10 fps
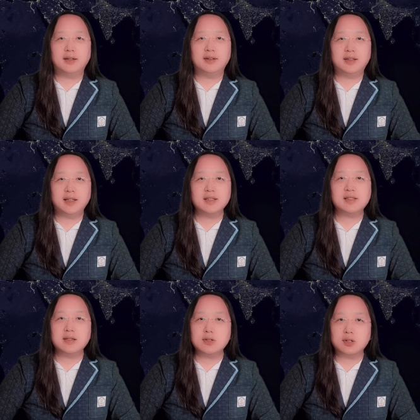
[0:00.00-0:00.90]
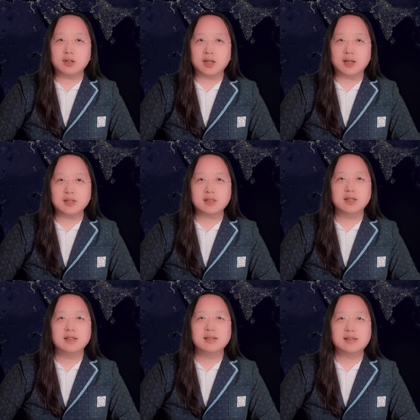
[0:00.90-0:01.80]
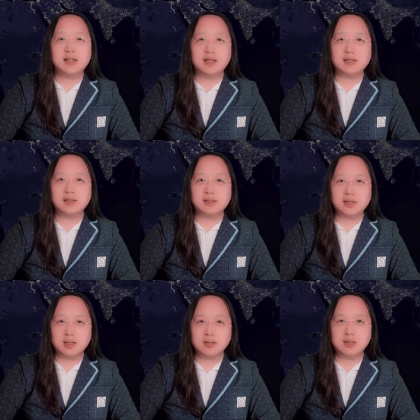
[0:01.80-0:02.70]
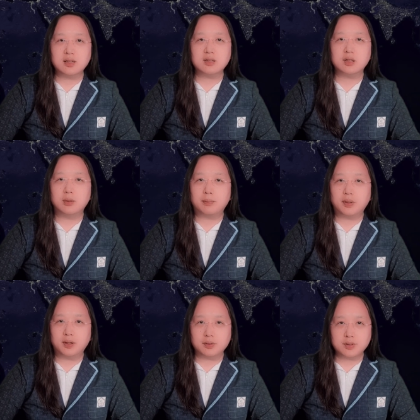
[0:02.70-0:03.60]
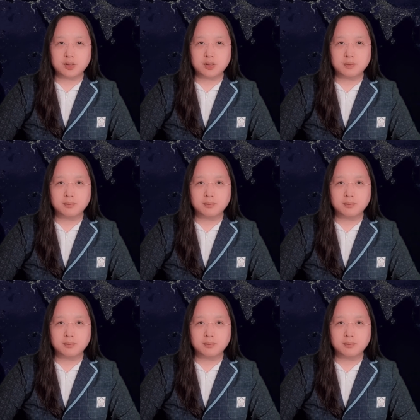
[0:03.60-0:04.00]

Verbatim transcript: a decentralized, citizen-centered approach.